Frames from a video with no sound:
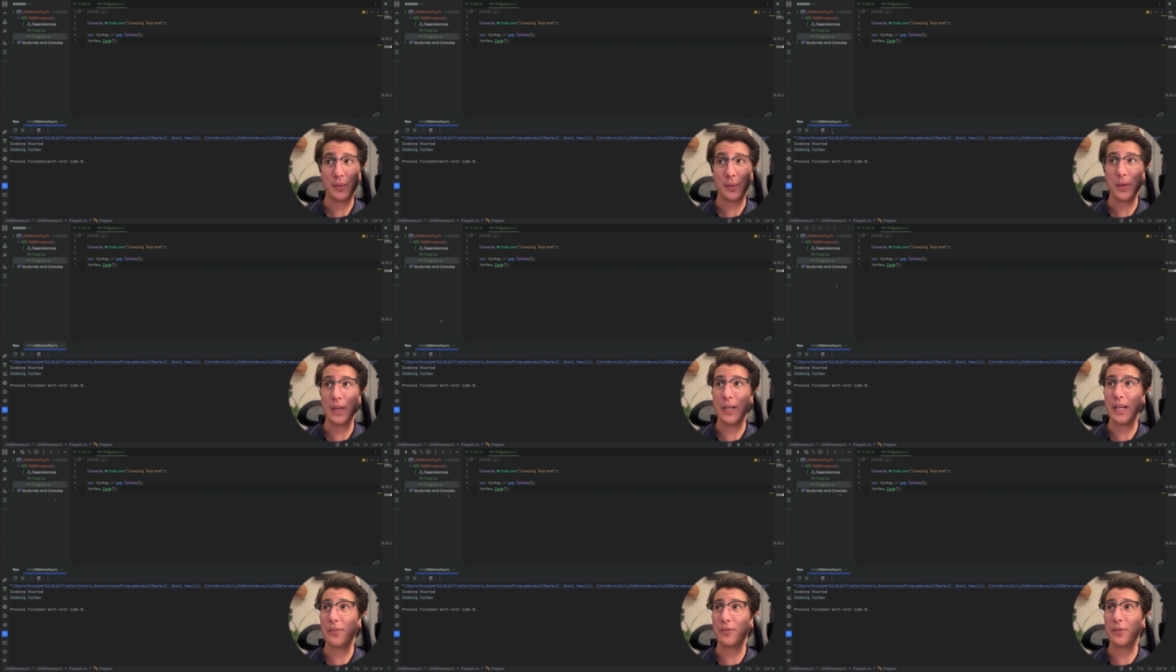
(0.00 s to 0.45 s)

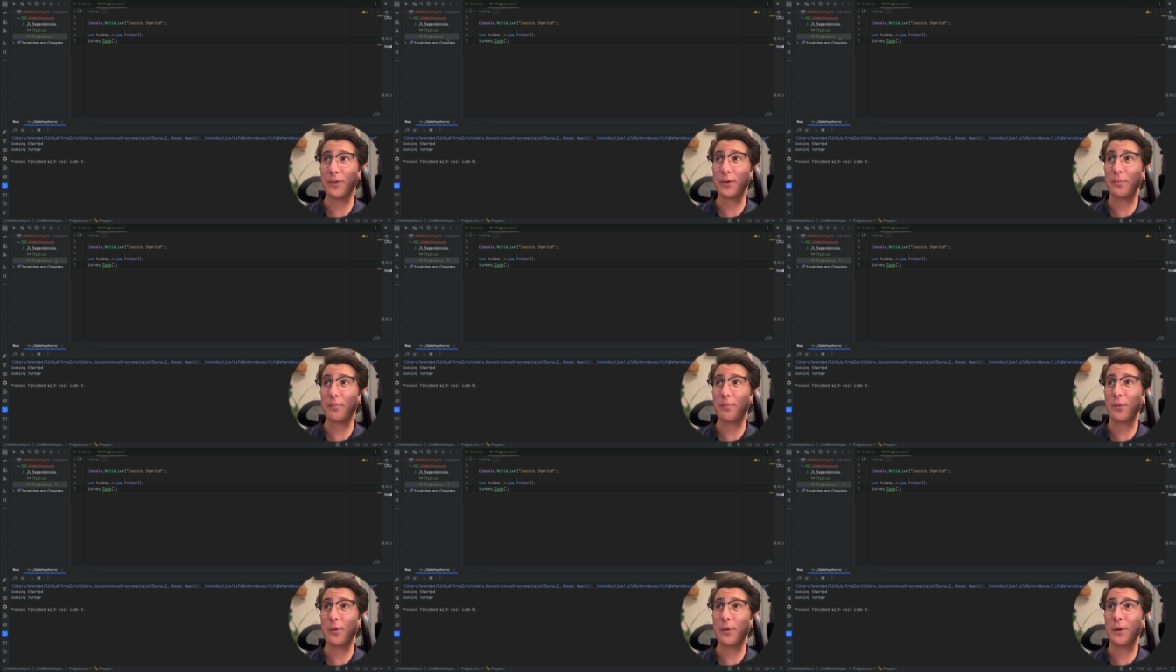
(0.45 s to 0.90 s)
We never
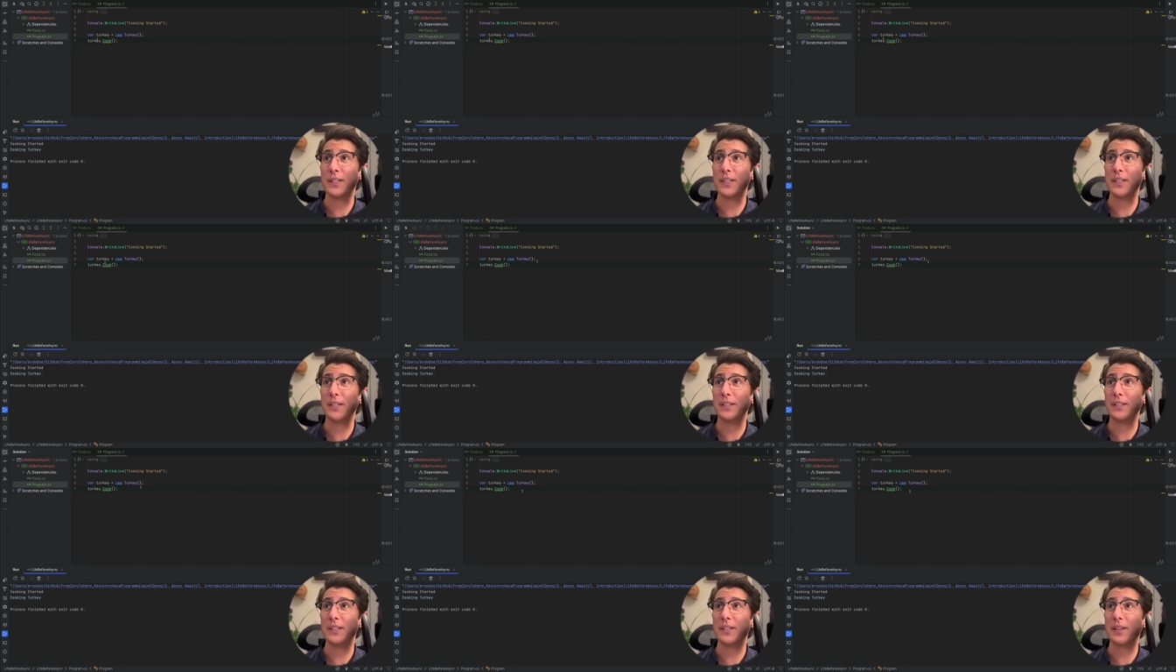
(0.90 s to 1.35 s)

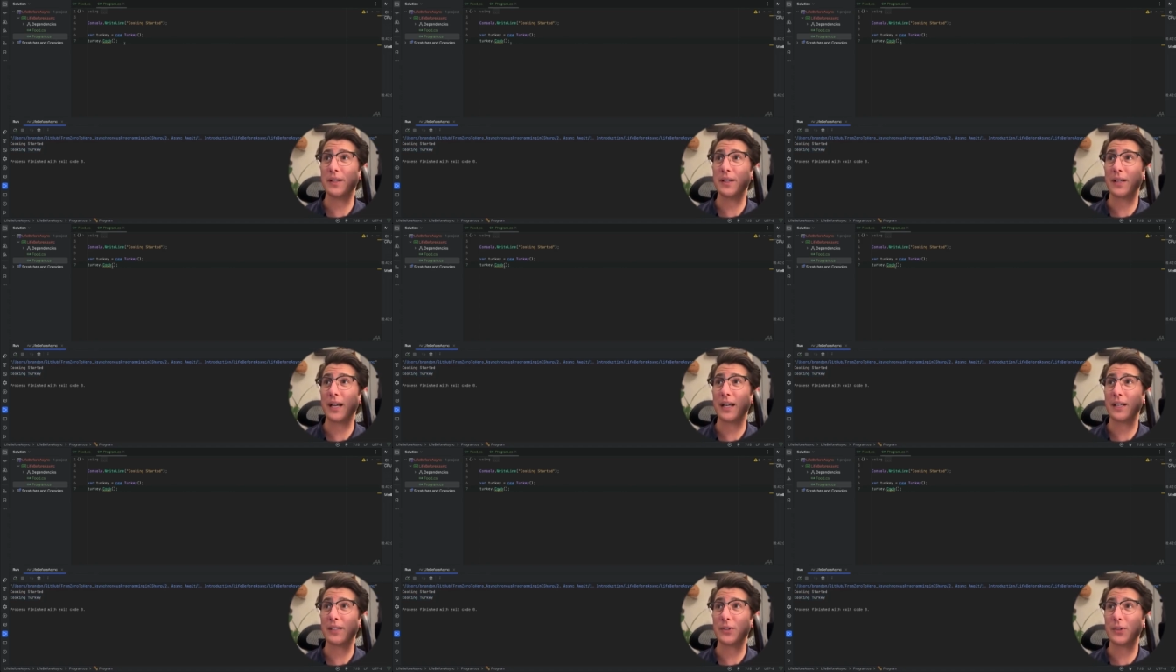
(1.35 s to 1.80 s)
printed to the
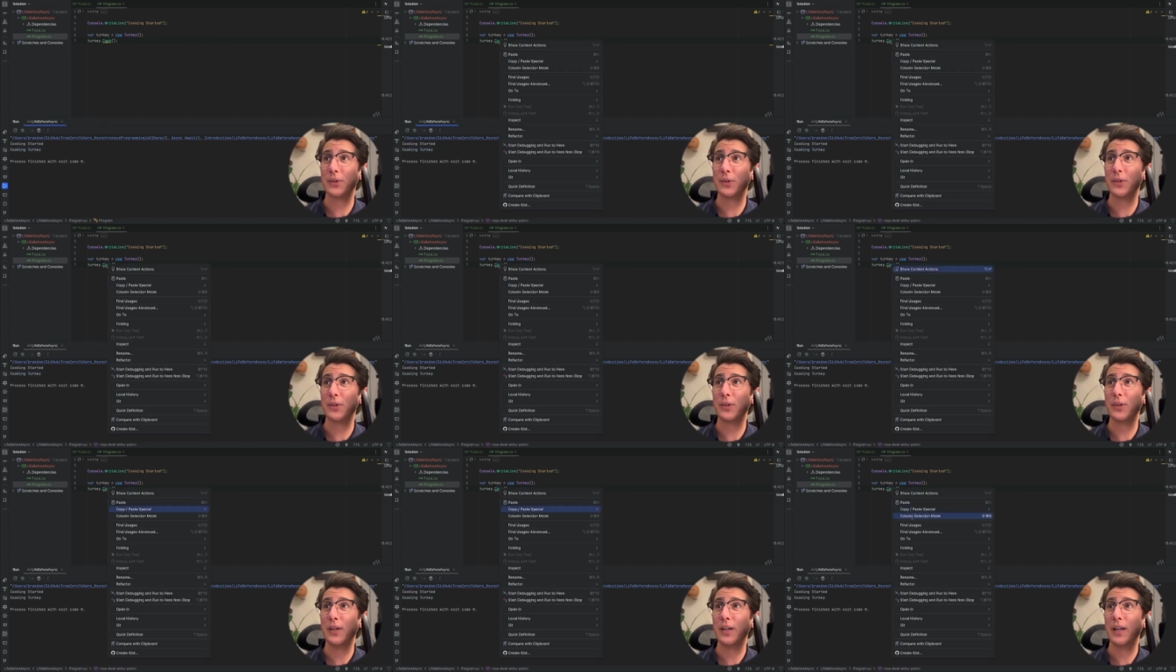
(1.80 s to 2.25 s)

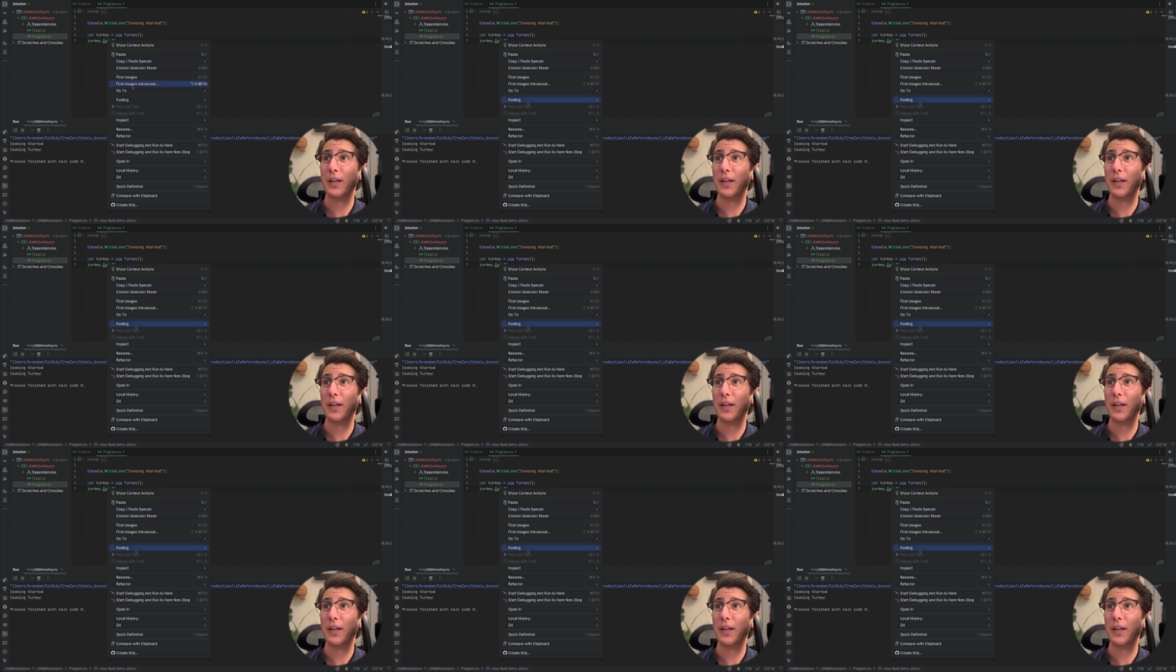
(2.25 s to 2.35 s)
console